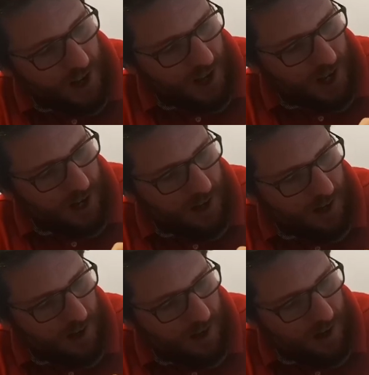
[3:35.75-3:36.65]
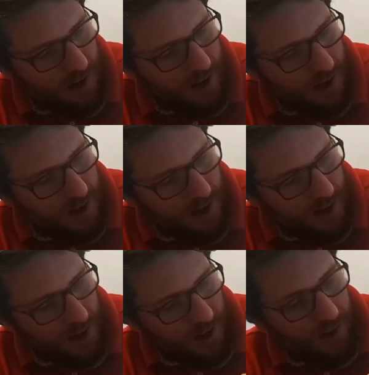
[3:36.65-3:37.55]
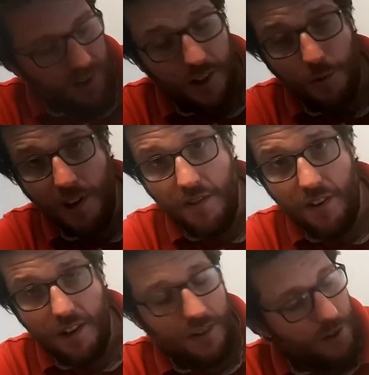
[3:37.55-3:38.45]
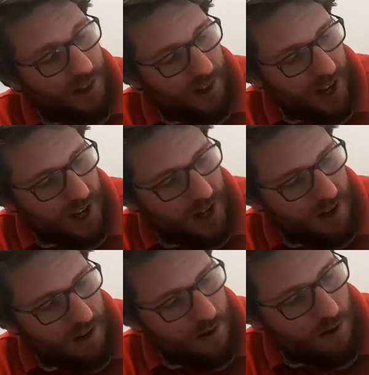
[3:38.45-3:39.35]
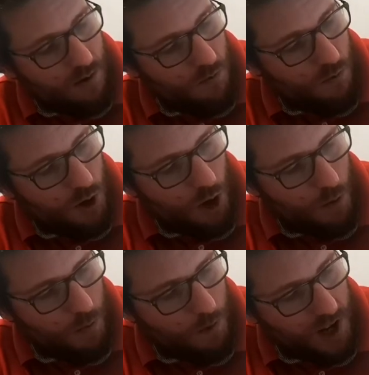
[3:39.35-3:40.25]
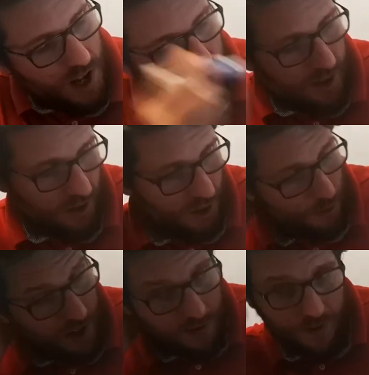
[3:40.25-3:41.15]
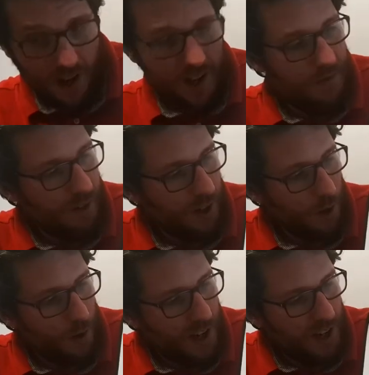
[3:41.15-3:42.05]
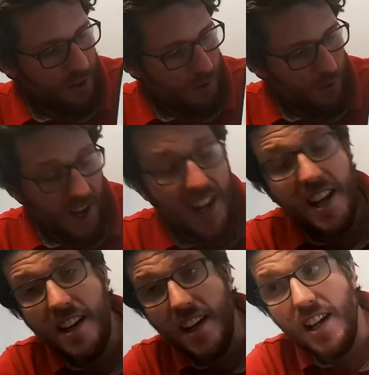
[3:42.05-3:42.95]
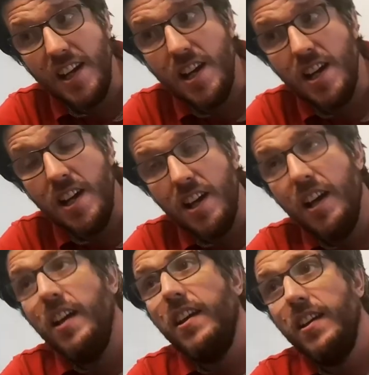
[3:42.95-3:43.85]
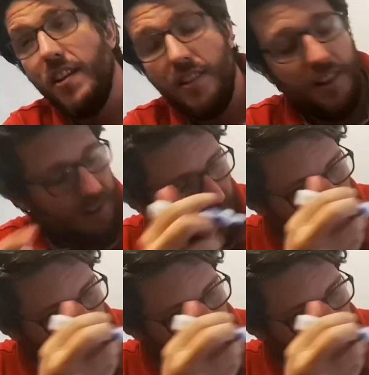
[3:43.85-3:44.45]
8. Does 25 go into 8? No. Does 25 go into 80? Yes, it does.